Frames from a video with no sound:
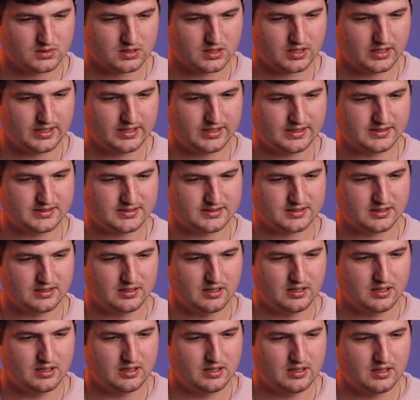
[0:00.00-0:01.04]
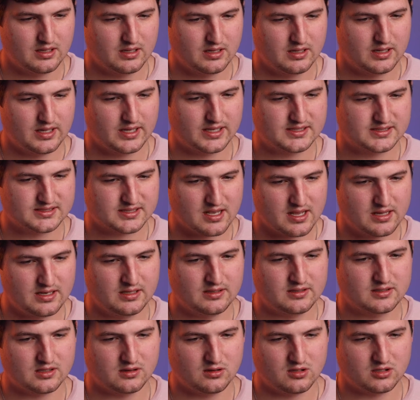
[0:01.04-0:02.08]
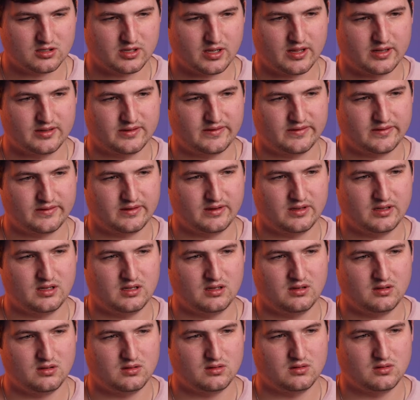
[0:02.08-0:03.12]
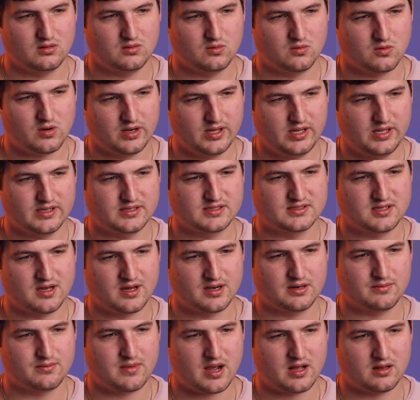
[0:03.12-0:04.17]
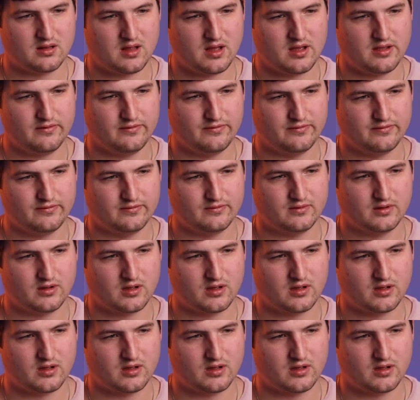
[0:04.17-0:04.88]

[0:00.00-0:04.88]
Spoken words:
it is exciting to look and see what he has done in my life.